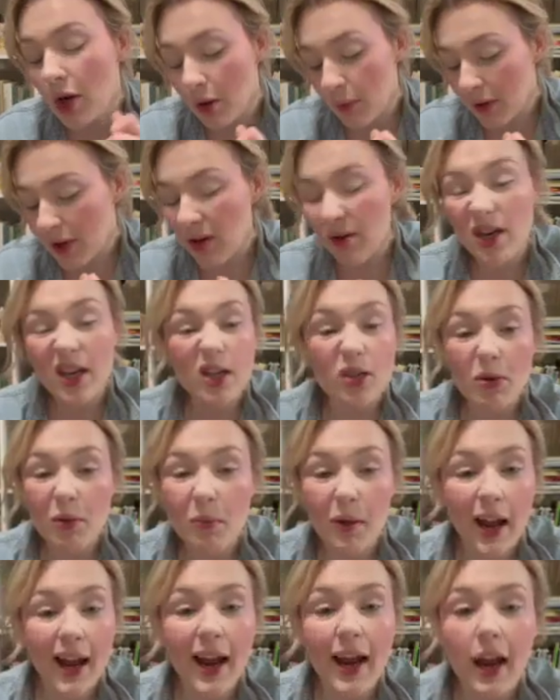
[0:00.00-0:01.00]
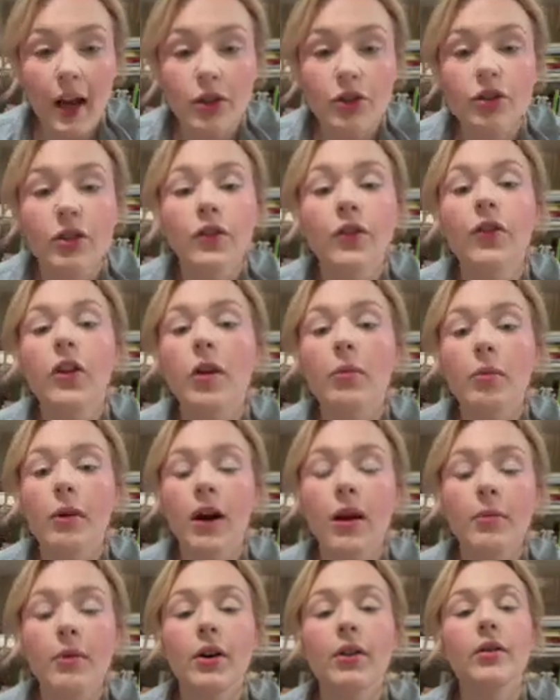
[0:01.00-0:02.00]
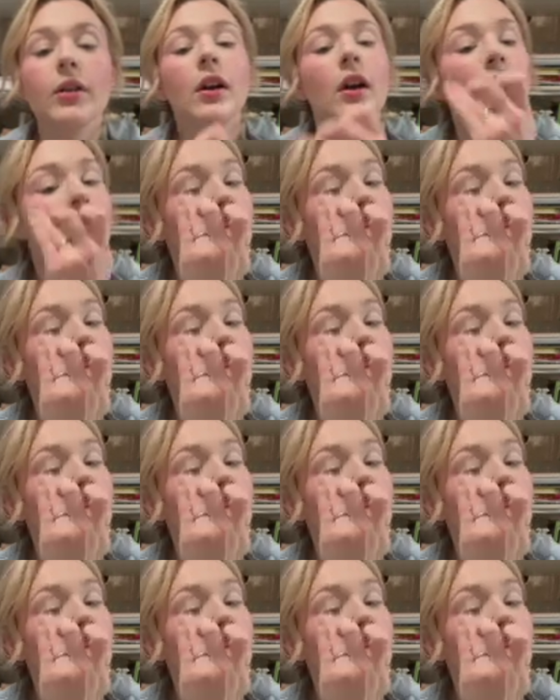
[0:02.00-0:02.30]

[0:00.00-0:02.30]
We don't need to apply extra for our brow bone,